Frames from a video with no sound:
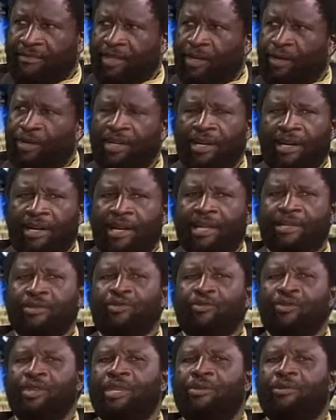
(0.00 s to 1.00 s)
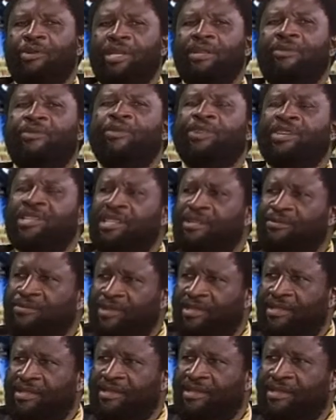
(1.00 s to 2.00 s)
Only last week we had 3
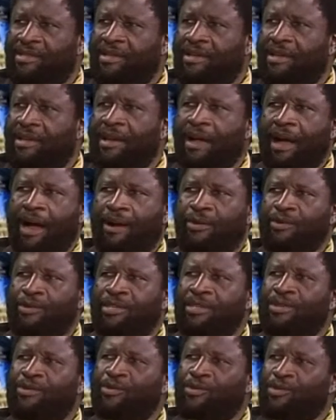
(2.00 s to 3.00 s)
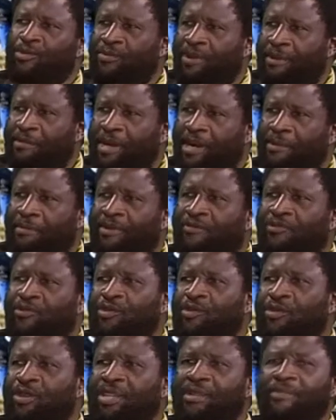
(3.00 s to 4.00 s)
teams out in Uzumba Maramba
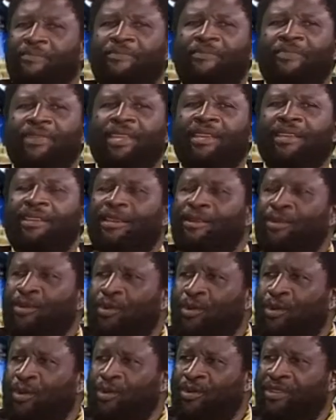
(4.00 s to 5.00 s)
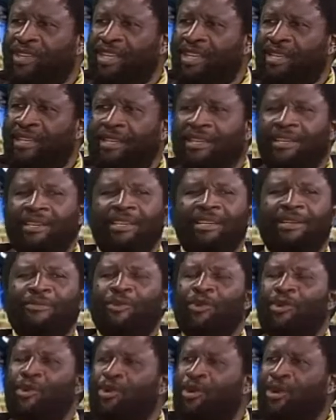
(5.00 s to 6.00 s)
Pfungwe, in Guruwe, in
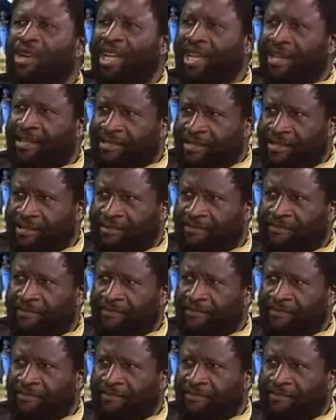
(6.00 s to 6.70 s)
Mondoro Ngezi,